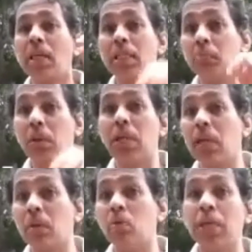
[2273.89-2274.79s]
This
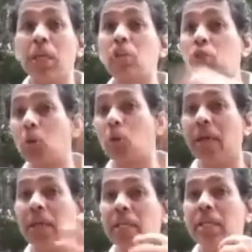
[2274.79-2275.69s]
particular movie did super
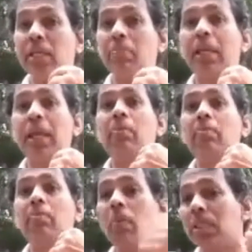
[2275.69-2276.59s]
hit. He became
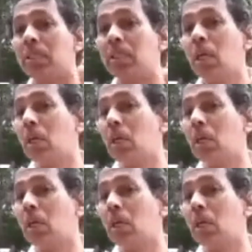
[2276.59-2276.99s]
the best.